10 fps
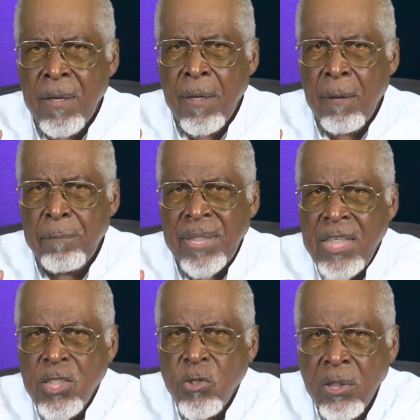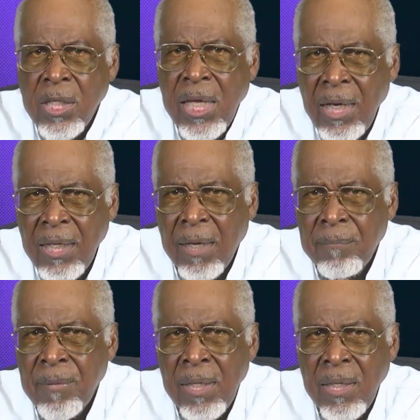but does not kill
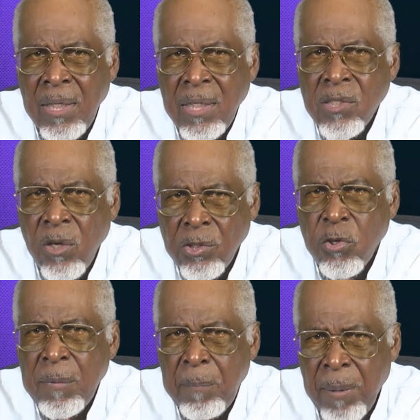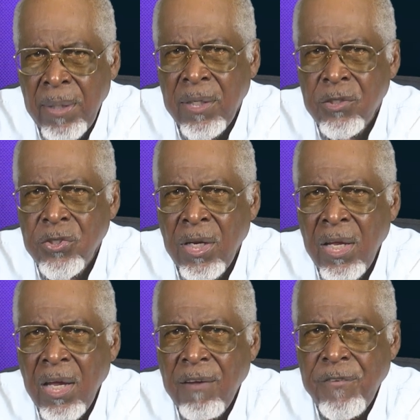him, he is not to be punished.
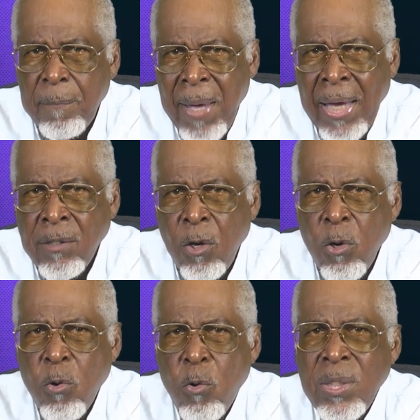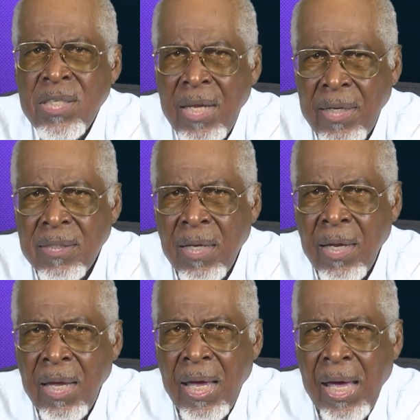If the man who was hit
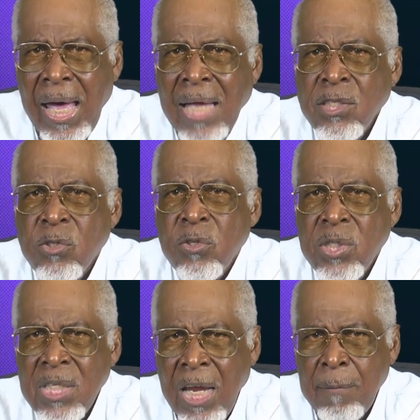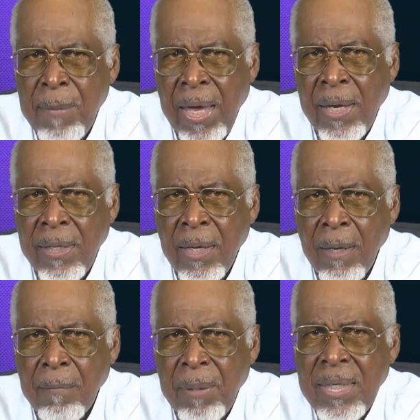has to stay in bed,
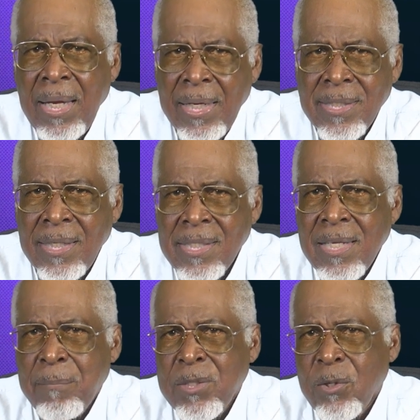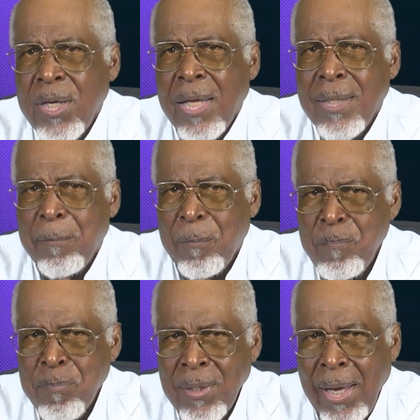but later is able to get up
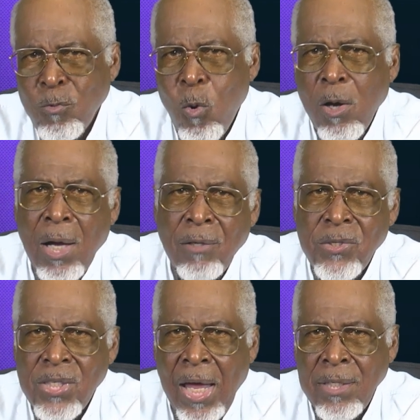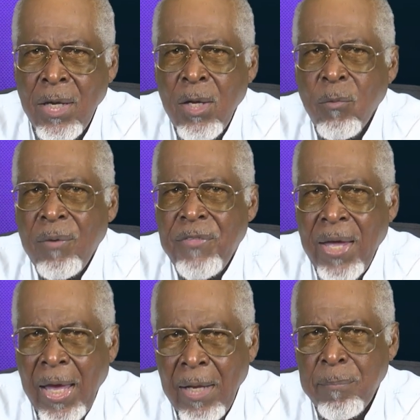and walk outside with the
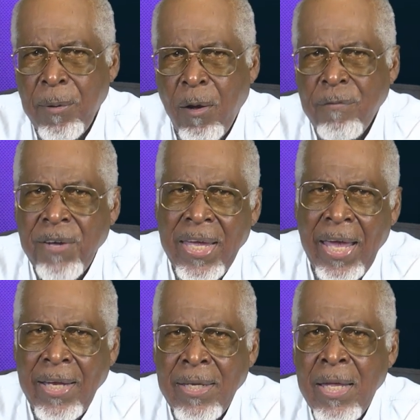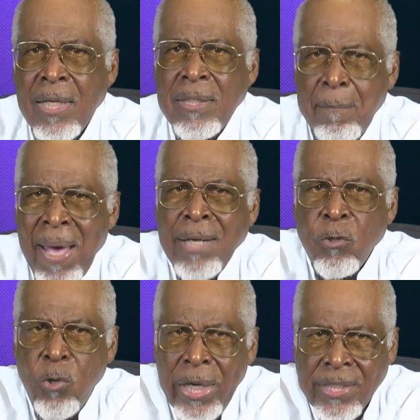help of a cane, the man
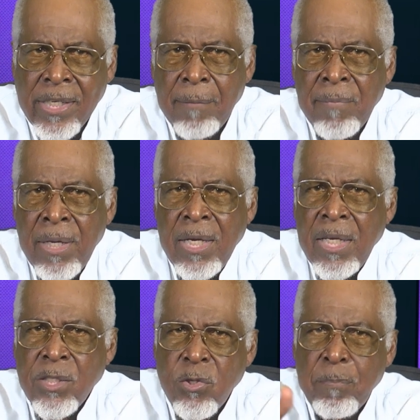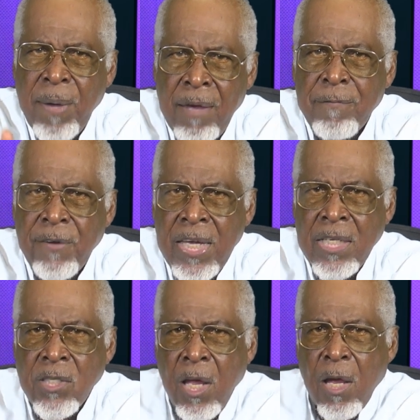who hit him is to pay for
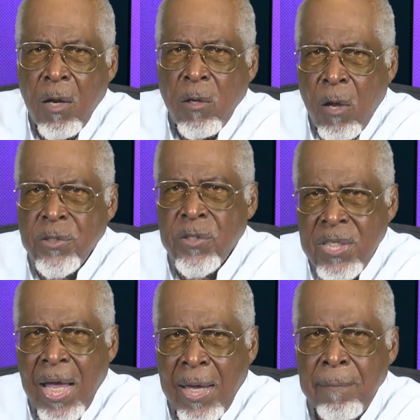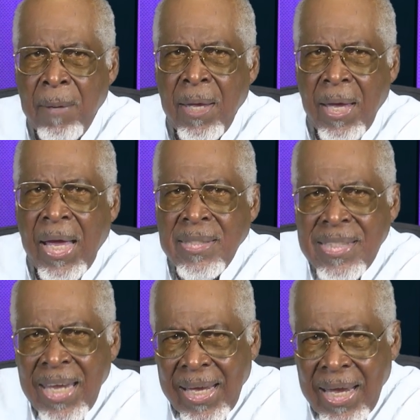his lost time and
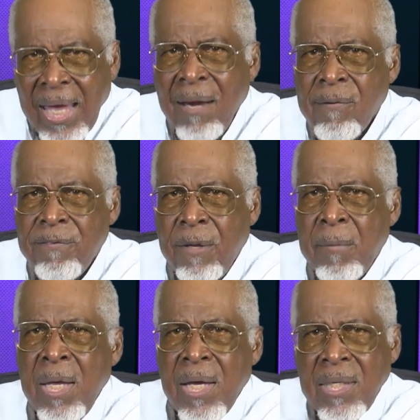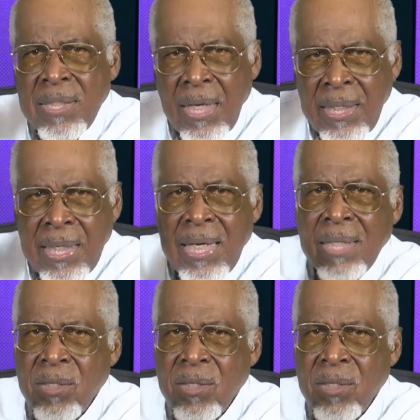take care of him until he gets